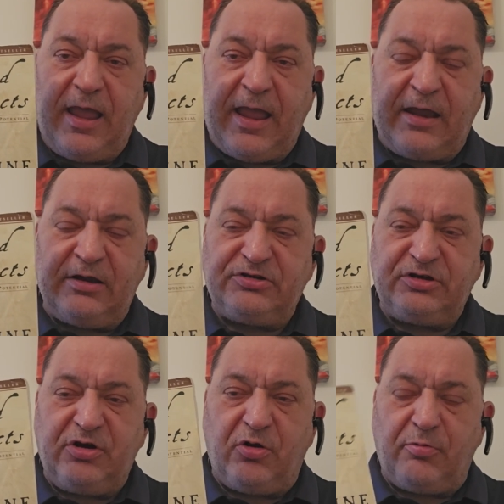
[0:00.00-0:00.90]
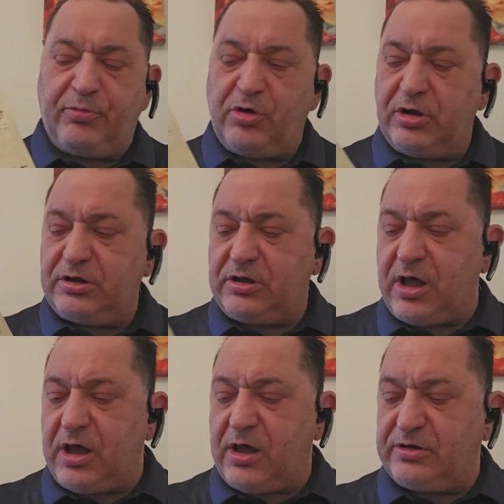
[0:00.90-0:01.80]
and it's in her book,
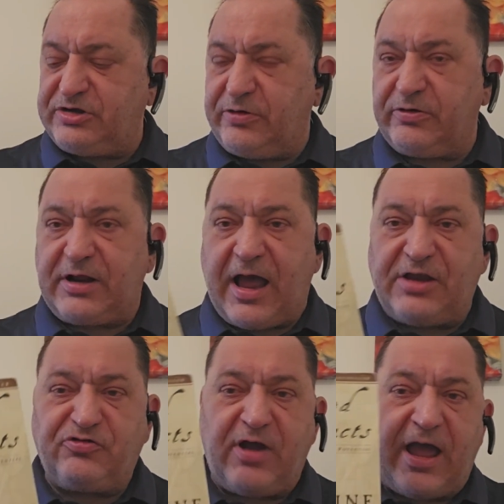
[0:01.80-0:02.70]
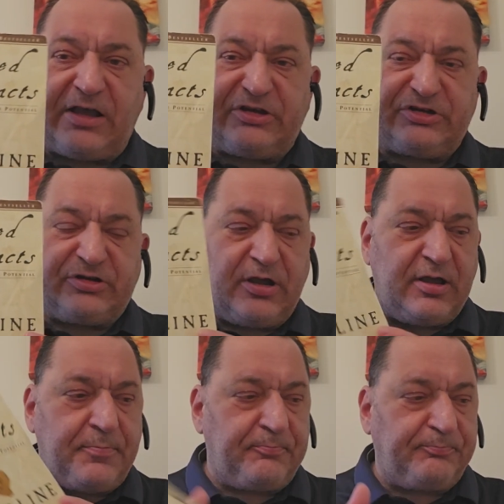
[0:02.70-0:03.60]
Sacred Contracts.
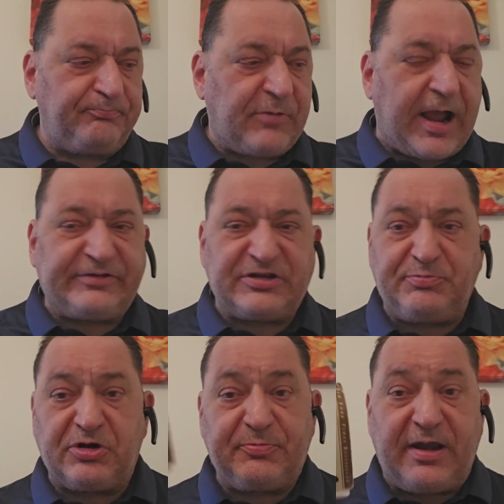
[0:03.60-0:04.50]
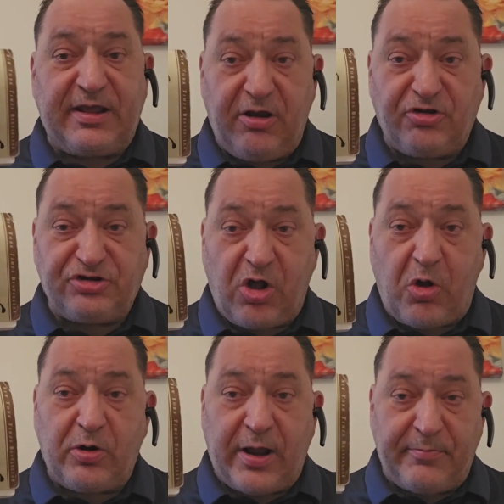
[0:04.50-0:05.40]
I got this book many years
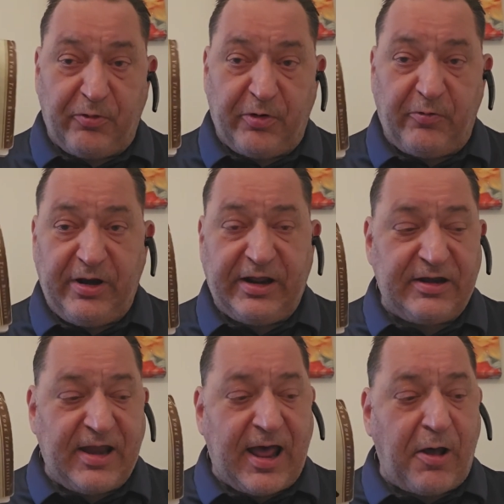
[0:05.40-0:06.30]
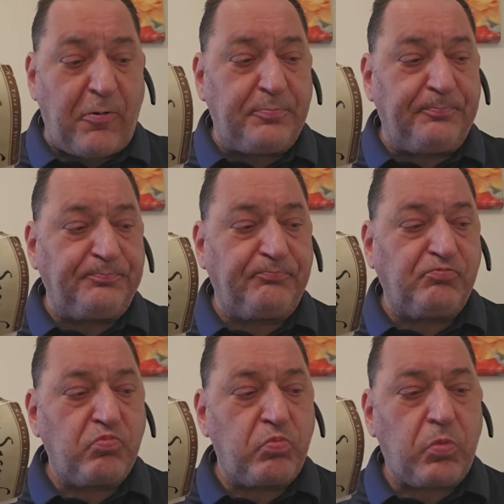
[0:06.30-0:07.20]
ago, and I'm rereading it now.
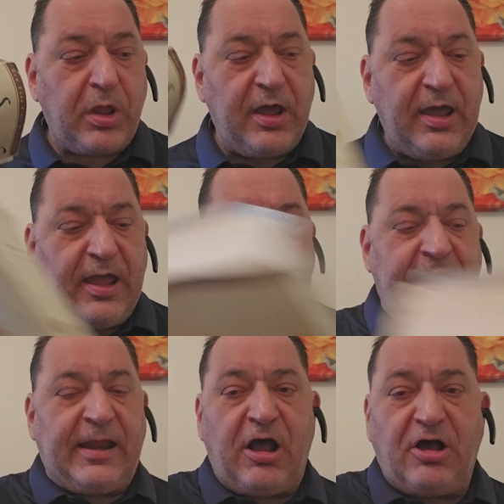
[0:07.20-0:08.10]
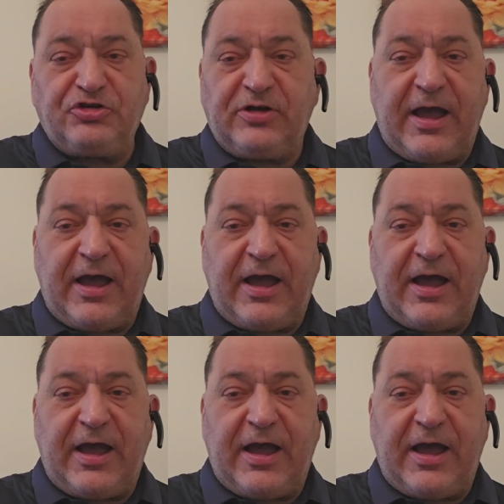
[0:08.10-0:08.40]
And I also